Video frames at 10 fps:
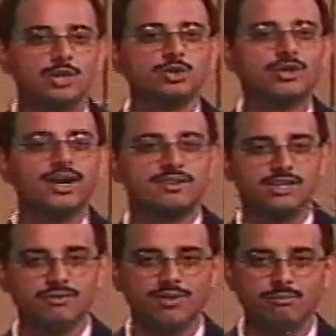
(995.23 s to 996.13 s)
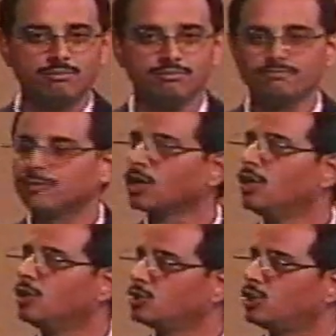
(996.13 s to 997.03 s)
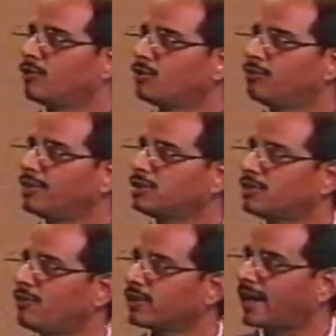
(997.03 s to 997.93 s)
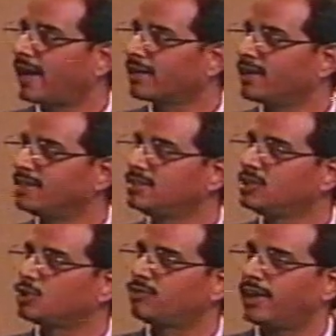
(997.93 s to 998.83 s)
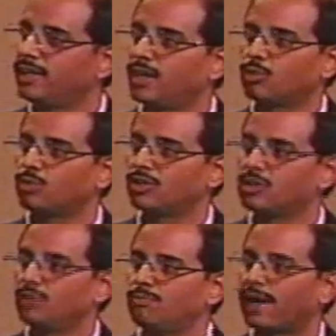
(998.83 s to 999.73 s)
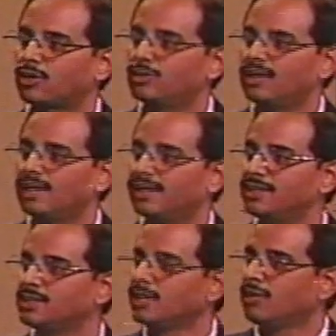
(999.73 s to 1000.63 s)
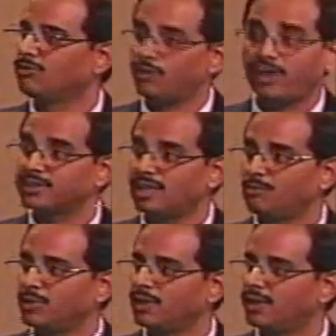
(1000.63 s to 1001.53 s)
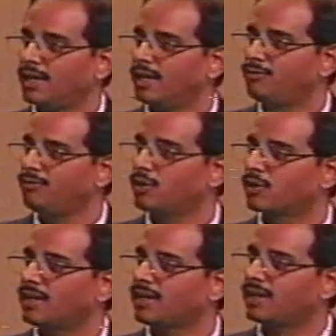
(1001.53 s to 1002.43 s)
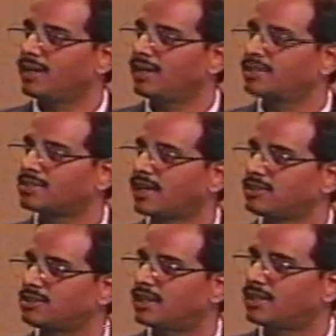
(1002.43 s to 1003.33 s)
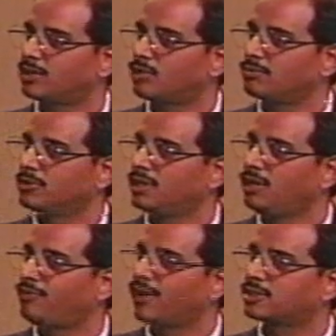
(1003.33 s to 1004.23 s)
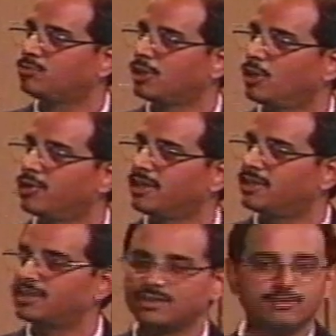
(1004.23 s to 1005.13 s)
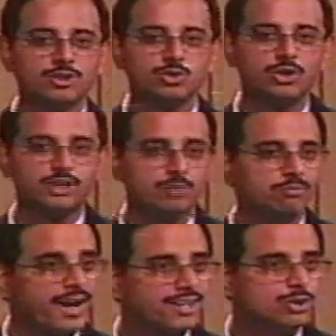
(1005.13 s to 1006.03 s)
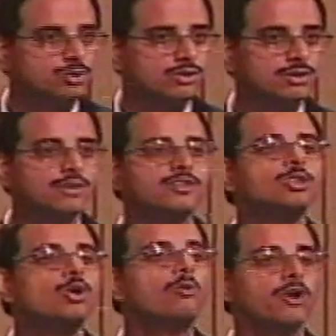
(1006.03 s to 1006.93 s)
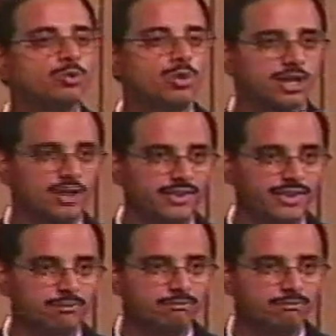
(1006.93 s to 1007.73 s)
How do you get rid of them? So you have to first of all characterize this to find out what your impact on yield is. For example, if your critical area is such that the defects below this do not impact you, no point working on them.